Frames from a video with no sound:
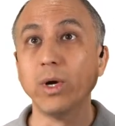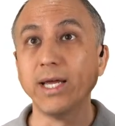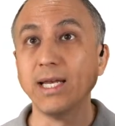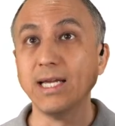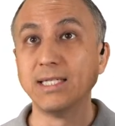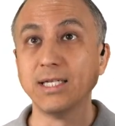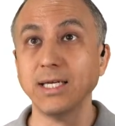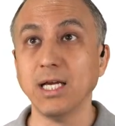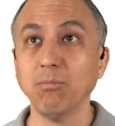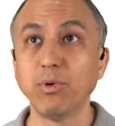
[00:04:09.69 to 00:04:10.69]
We need
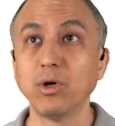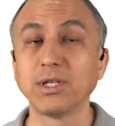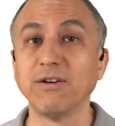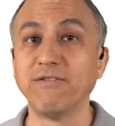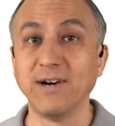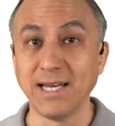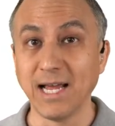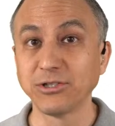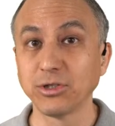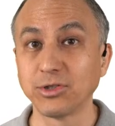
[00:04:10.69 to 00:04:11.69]
to import the
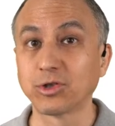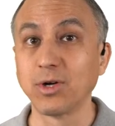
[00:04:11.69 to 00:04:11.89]
financial